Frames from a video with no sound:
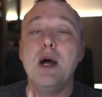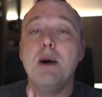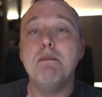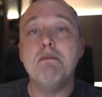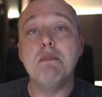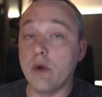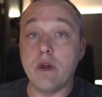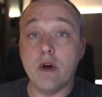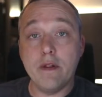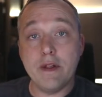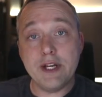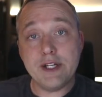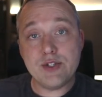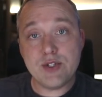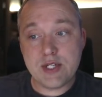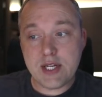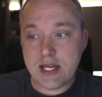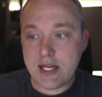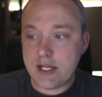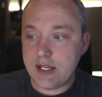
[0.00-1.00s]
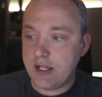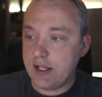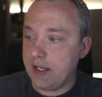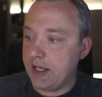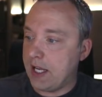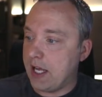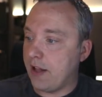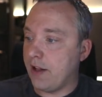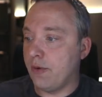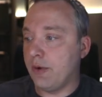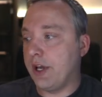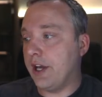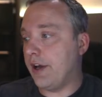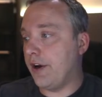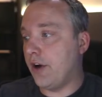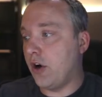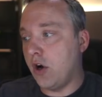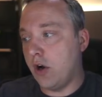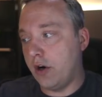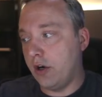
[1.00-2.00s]
But with all that said, now that we
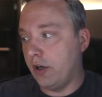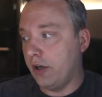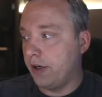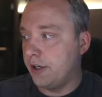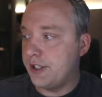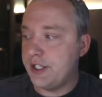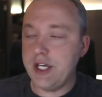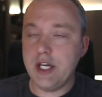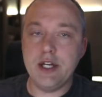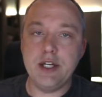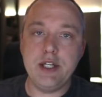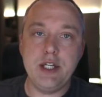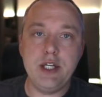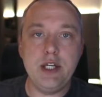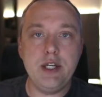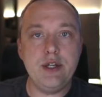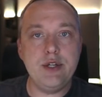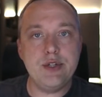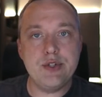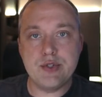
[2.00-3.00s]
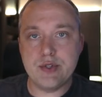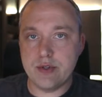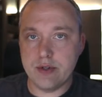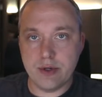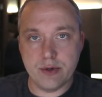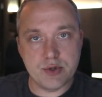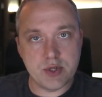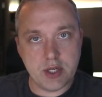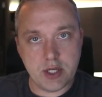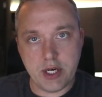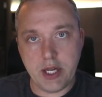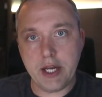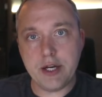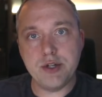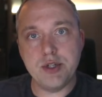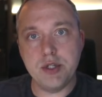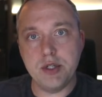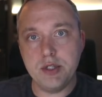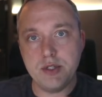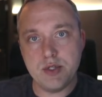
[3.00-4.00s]
got all our D I Ds, those
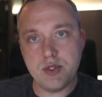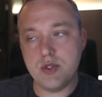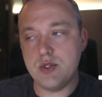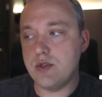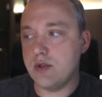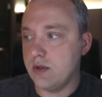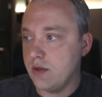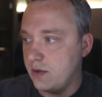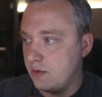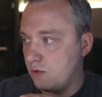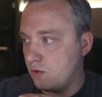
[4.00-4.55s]
connections